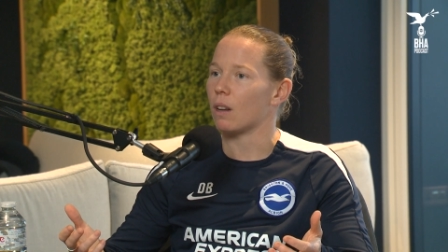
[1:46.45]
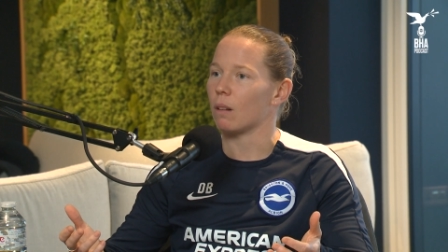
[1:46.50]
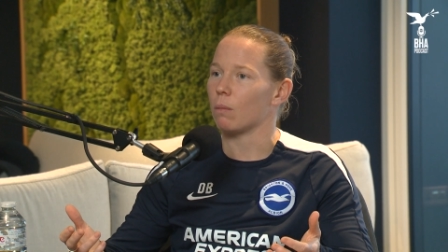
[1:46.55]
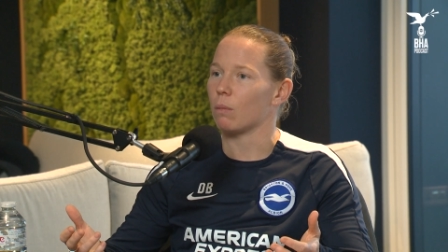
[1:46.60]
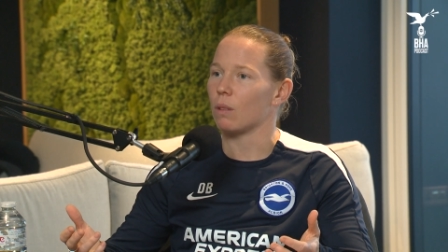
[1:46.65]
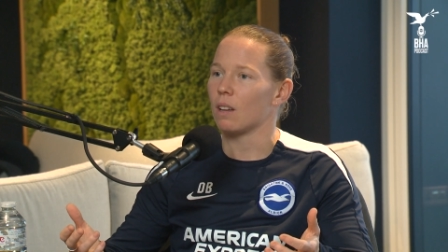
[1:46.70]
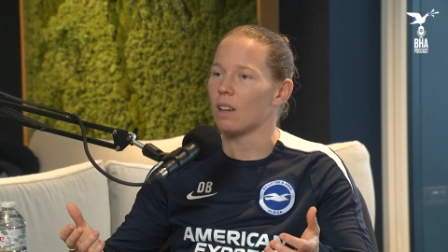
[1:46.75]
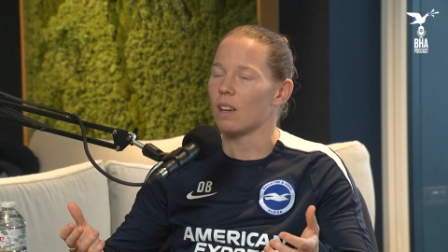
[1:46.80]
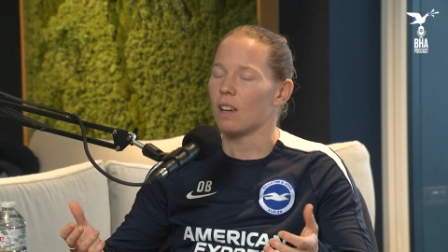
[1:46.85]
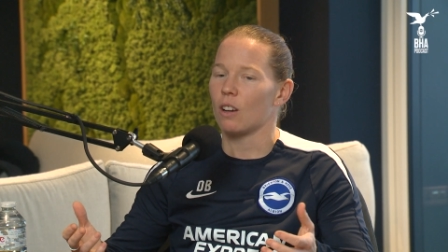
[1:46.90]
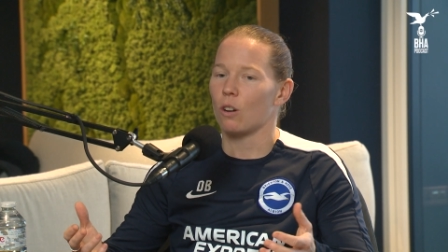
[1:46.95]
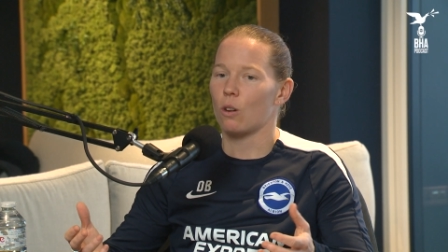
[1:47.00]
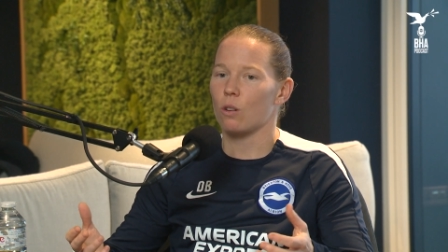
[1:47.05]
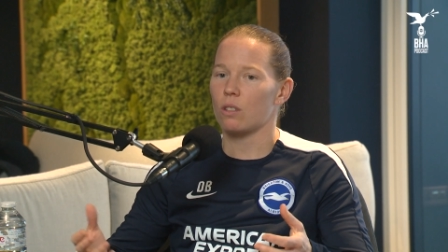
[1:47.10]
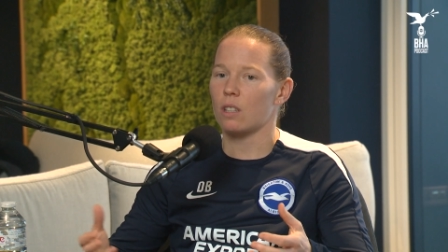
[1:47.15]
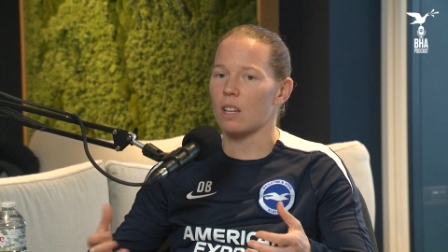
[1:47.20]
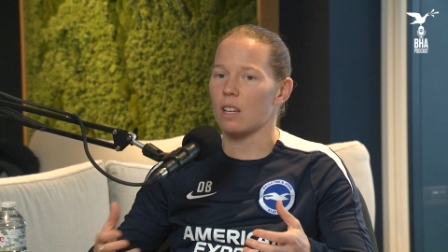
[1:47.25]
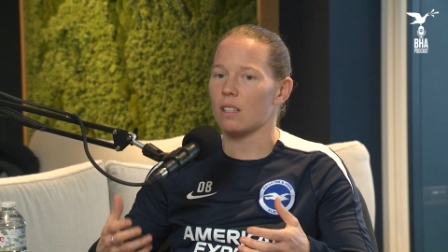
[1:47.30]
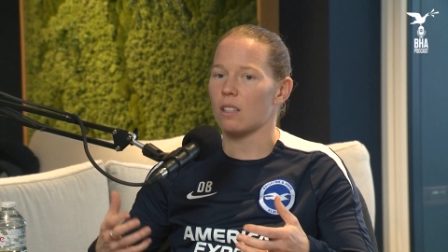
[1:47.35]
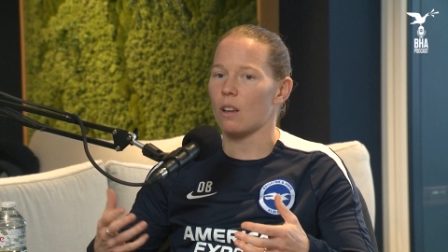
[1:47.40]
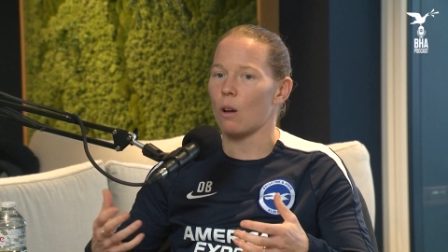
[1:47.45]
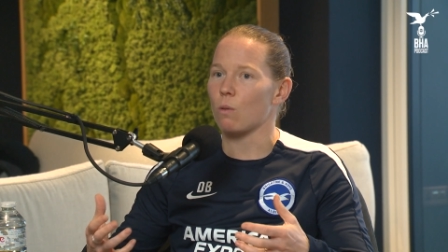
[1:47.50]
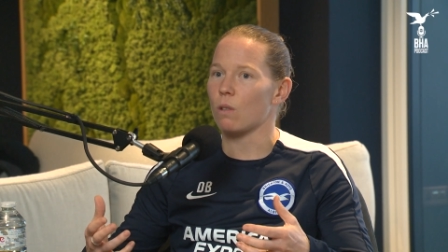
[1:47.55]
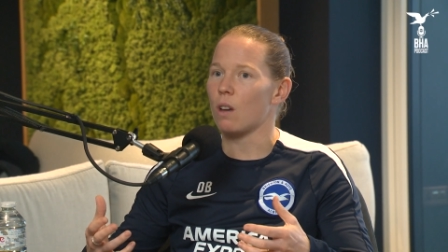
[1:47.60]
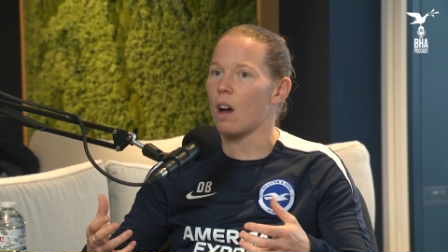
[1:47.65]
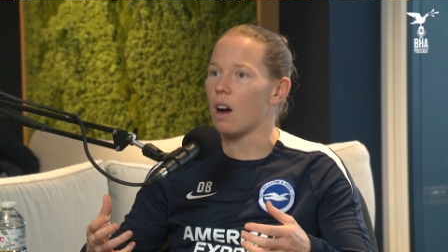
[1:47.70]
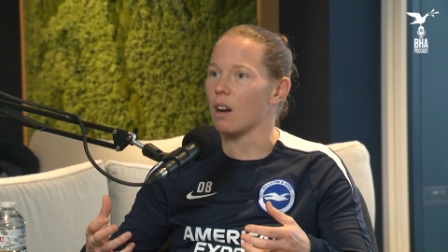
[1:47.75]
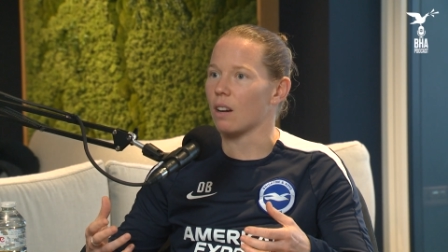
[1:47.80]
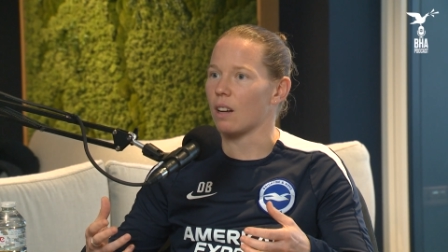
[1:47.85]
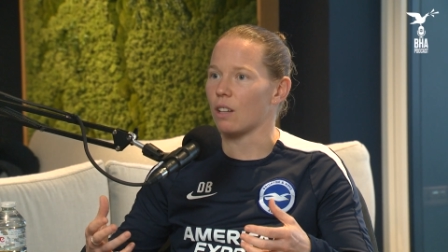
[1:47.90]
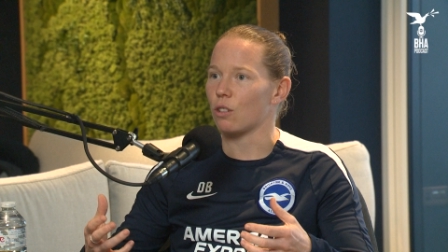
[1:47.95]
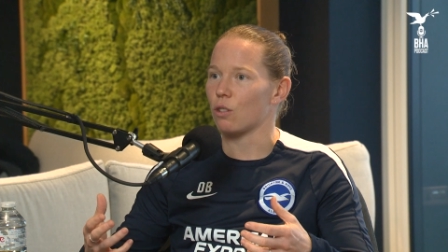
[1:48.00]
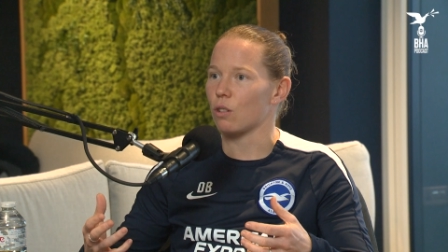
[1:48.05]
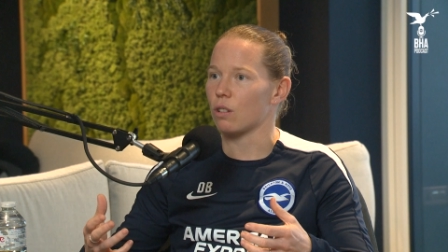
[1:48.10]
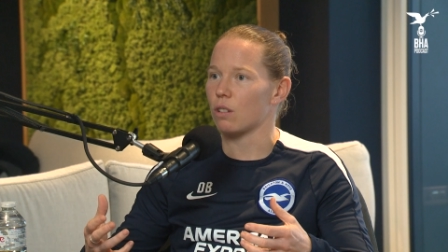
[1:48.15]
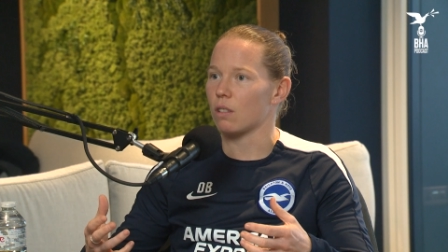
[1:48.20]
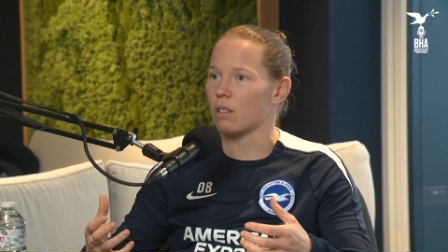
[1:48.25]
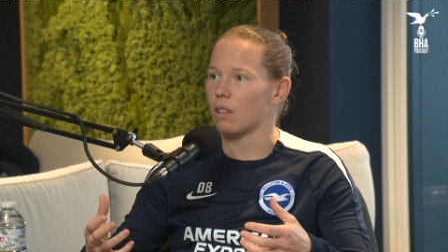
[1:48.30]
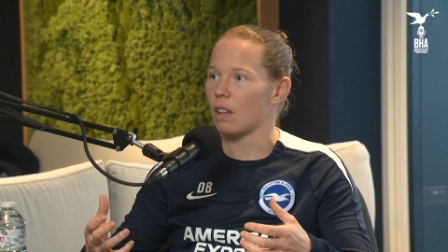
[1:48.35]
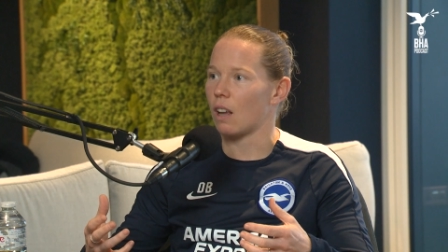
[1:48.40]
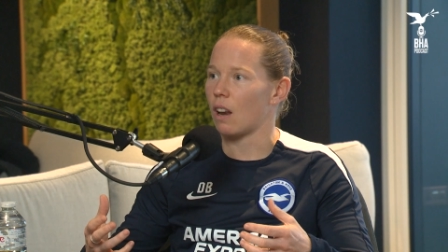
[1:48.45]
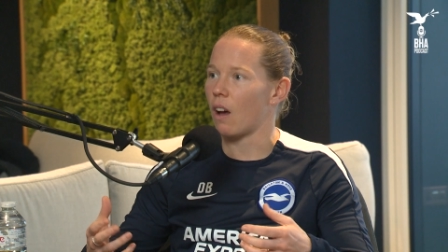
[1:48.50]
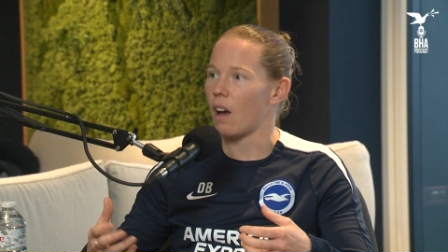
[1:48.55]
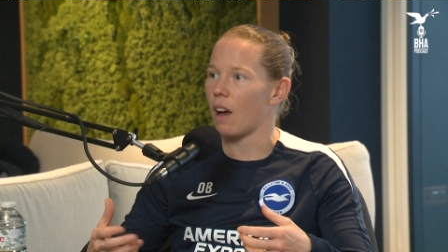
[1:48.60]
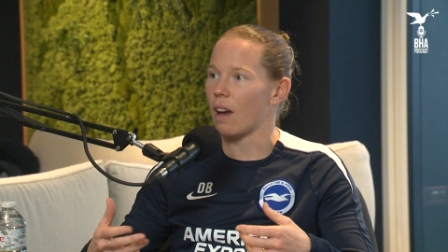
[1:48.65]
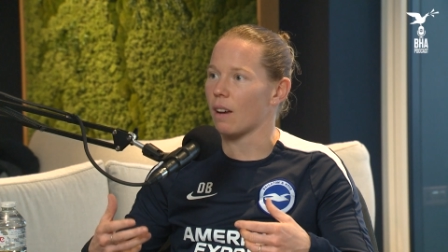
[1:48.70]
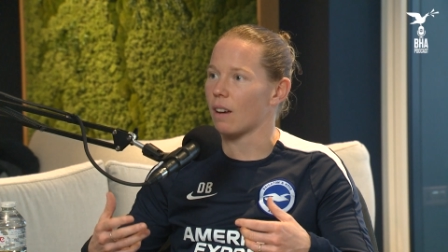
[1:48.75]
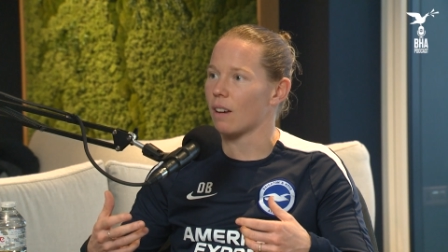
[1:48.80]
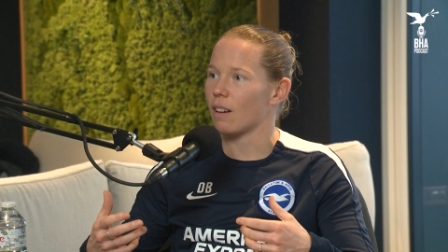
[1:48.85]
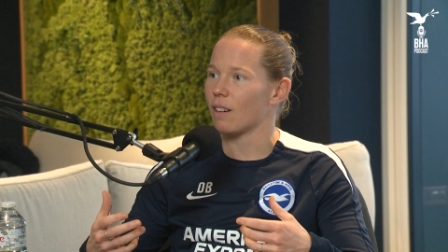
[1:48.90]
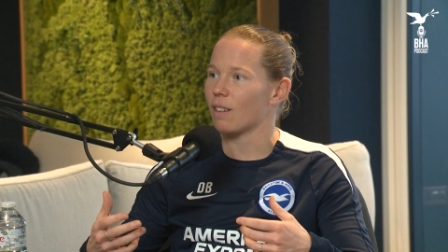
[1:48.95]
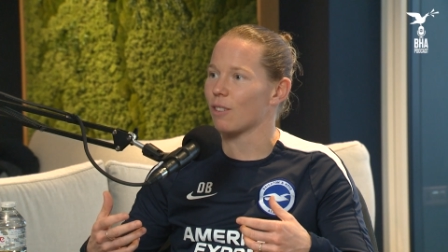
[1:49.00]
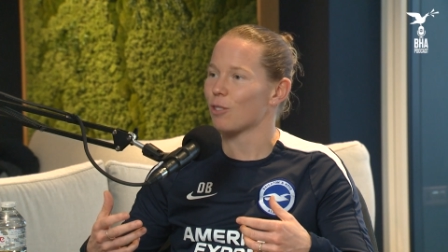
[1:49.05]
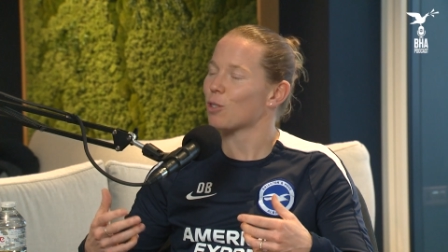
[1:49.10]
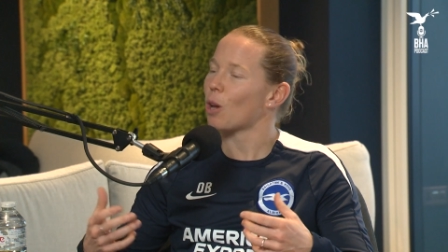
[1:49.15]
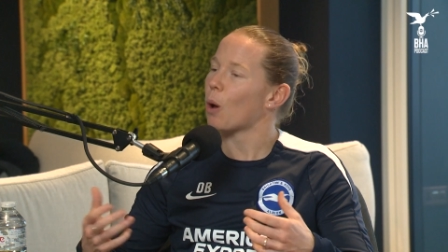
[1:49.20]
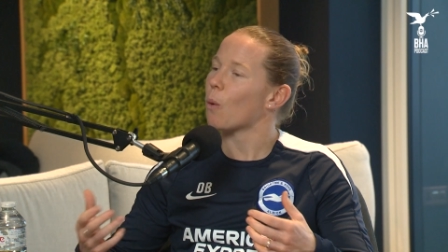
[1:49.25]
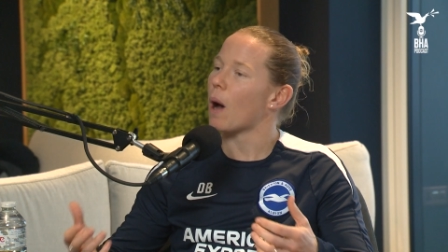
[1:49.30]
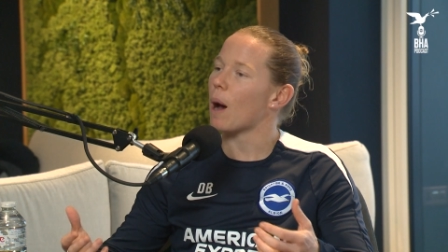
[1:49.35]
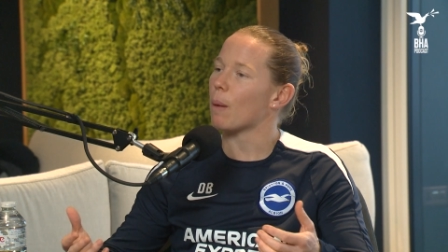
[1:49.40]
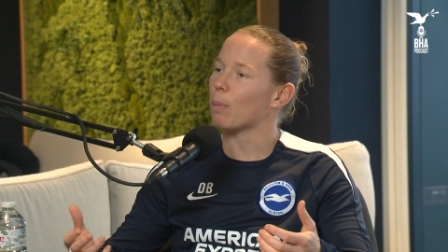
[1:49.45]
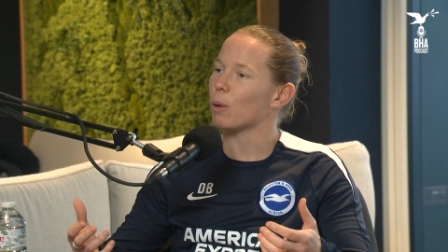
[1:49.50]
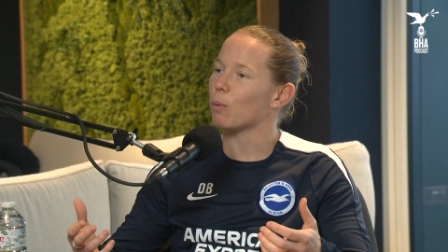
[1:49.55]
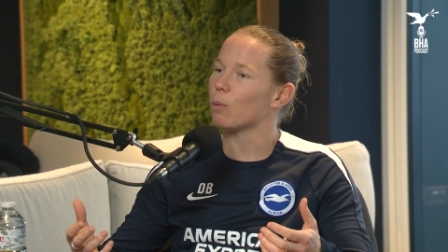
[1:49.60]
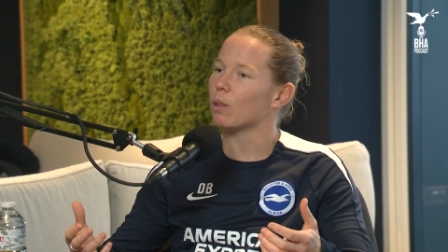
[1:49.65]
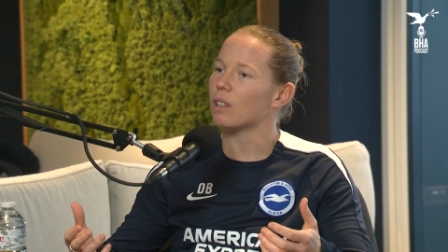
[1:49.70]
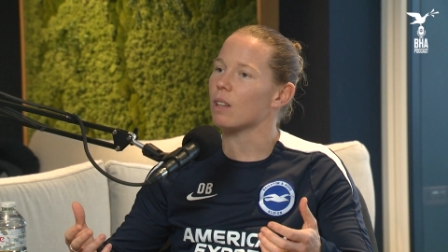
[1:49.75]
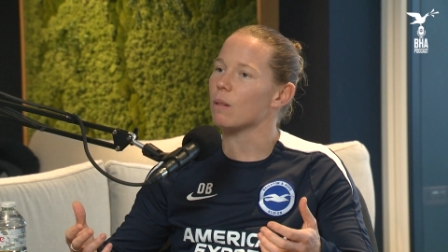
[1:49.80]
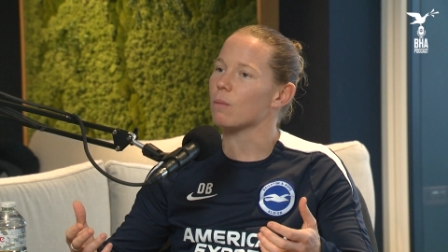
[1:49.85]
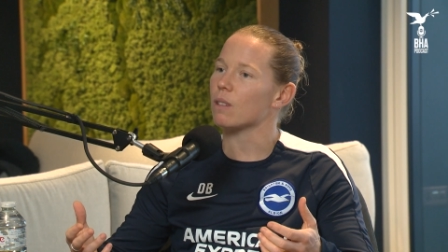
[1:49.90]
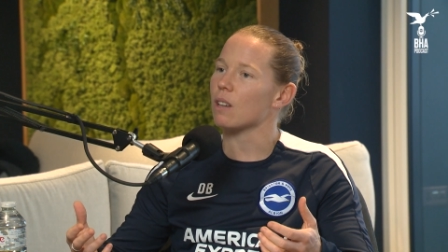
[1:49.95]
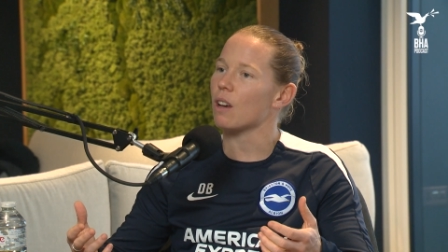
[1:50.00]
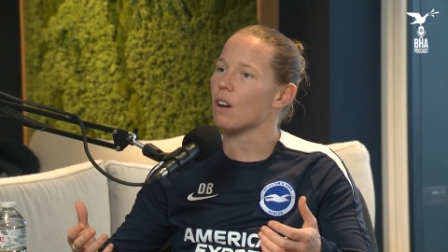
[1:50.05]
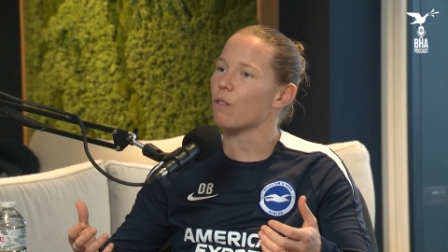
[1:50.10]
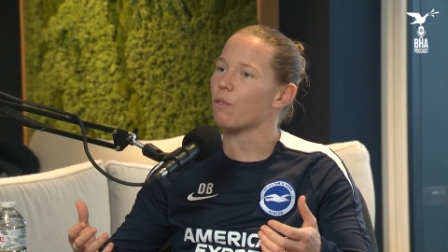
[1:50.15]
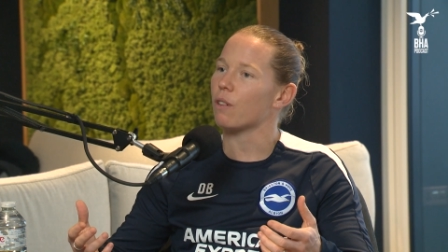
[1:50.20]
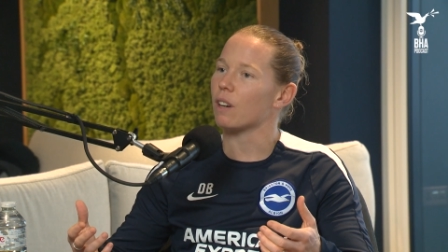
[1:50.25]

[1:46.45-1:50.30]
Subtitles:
and because they're so young, they're like so happy with themselves,